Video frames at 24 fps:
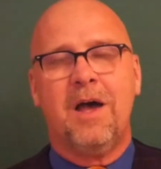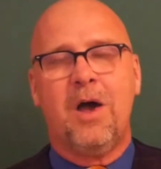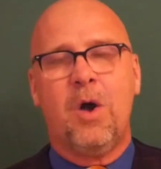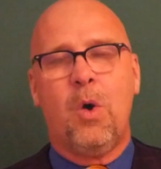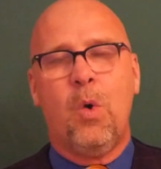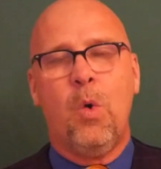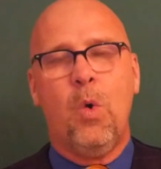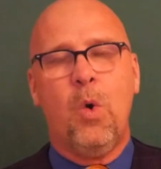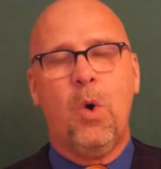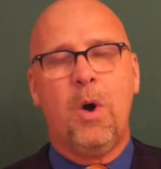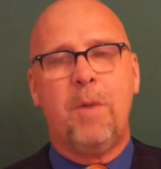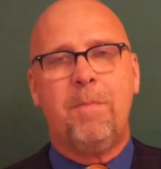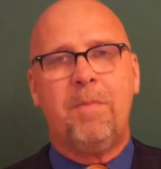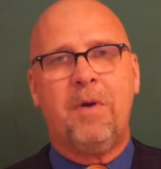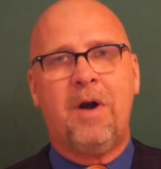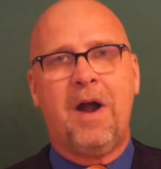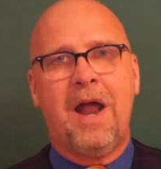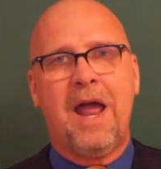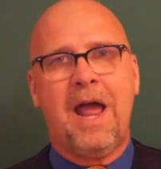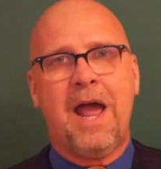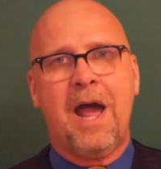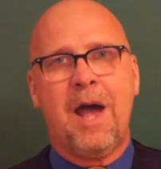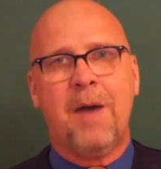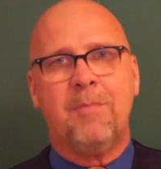or
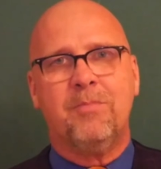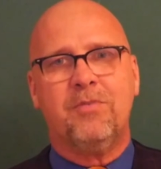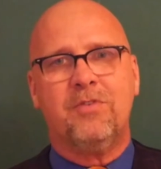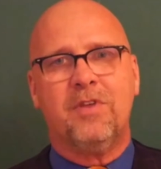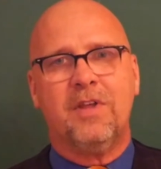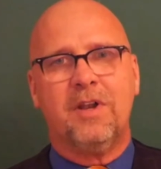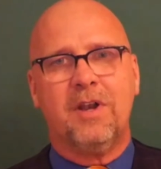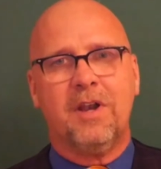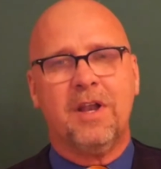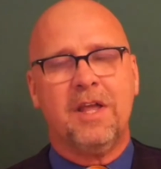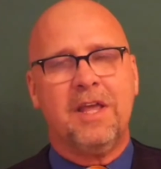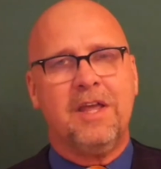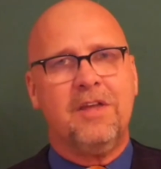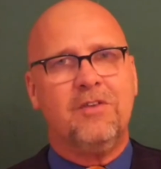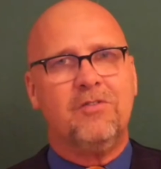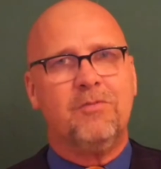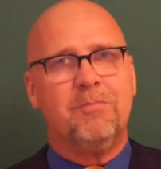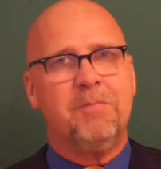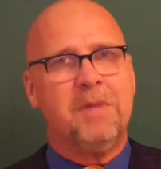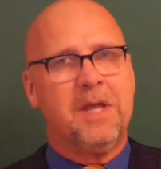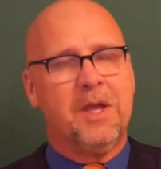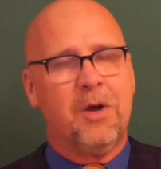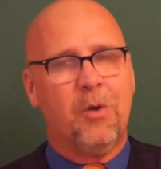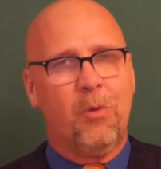perhaps at
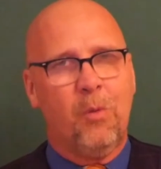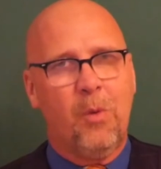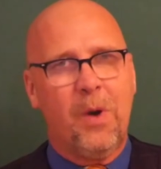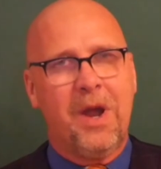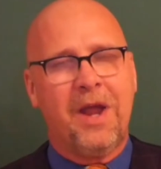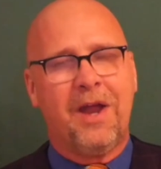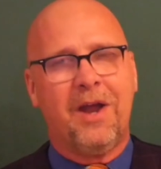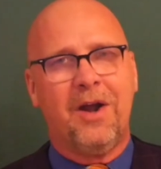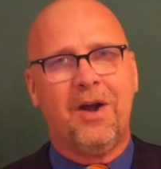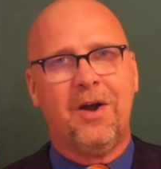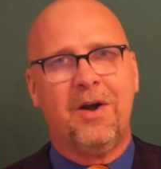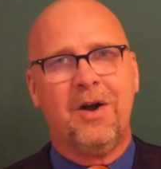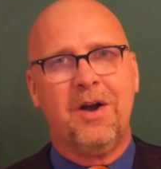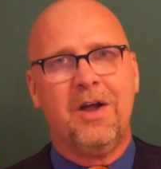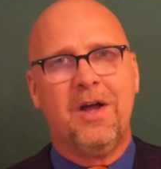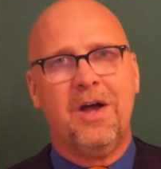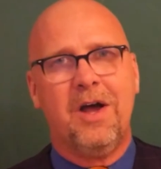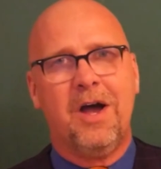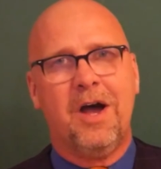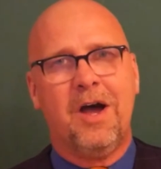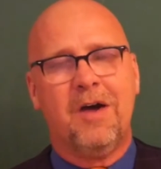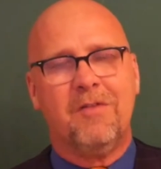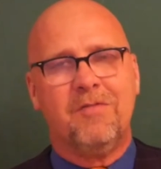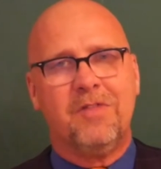least be aware
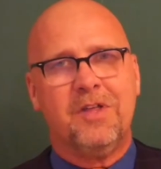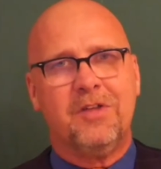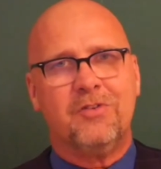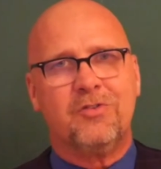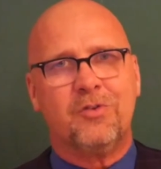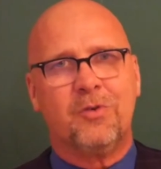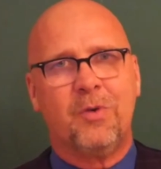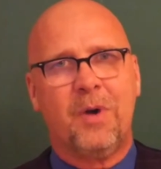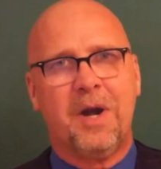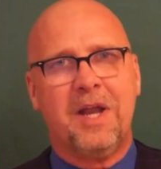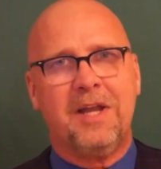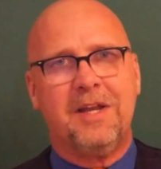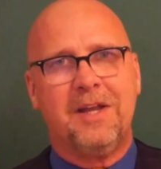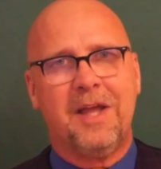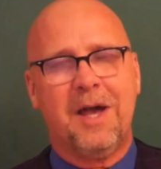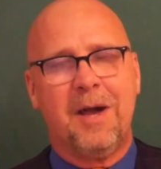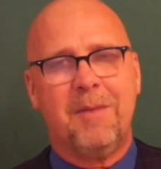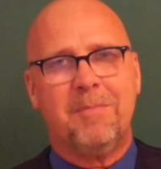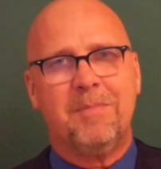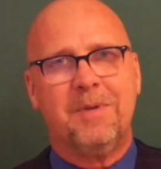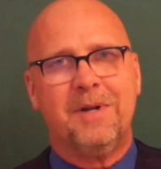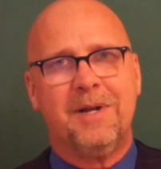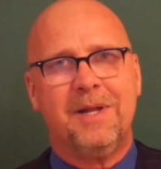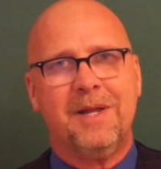of this great
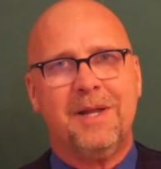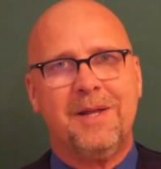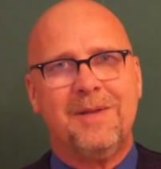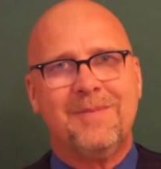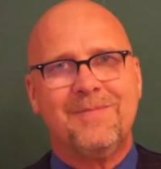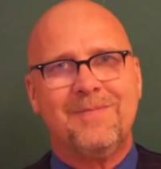company.